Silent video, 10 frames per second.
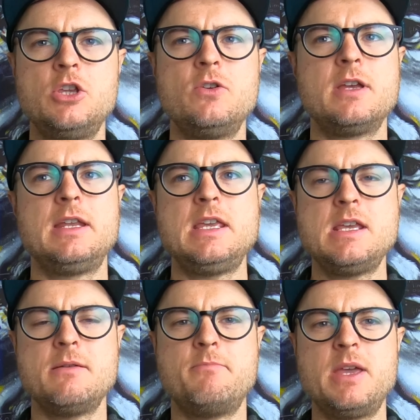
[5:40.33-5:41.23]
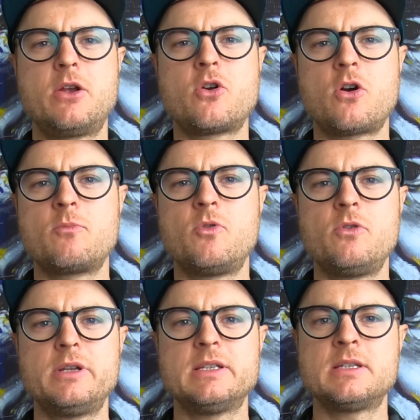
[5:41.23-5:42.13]
You can eat a big
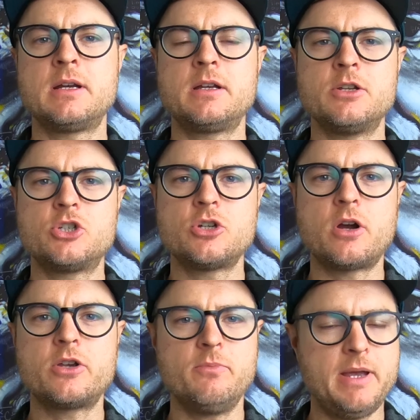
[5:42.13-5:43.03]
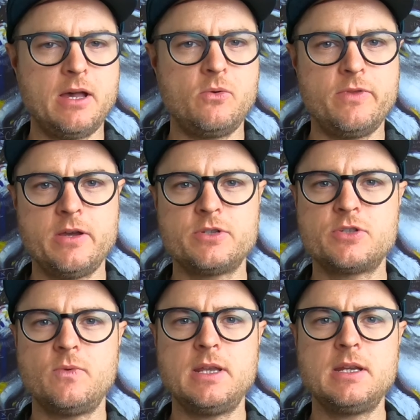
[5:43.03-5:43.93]
caramel and it's not going to shock your palate with how
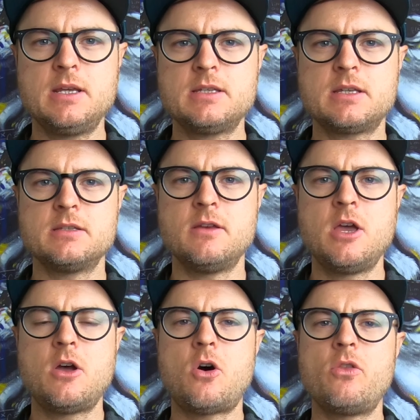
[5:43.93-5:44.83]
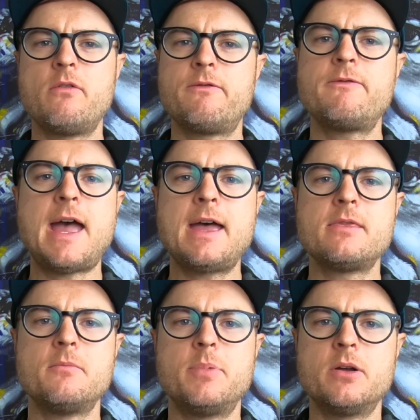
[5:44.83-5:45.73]
sweet it is because all the fat
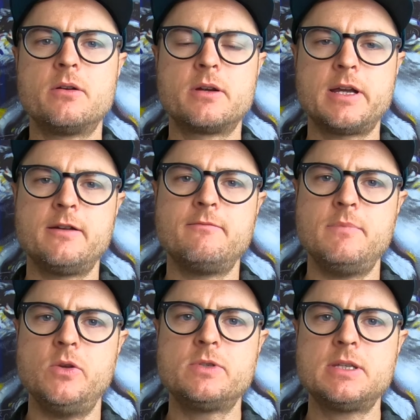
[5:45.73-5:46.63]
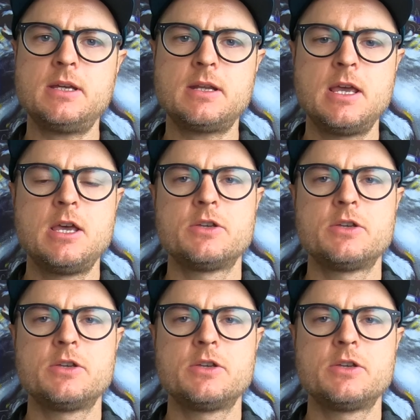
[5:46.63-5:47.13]
in the butter kind of mutes it.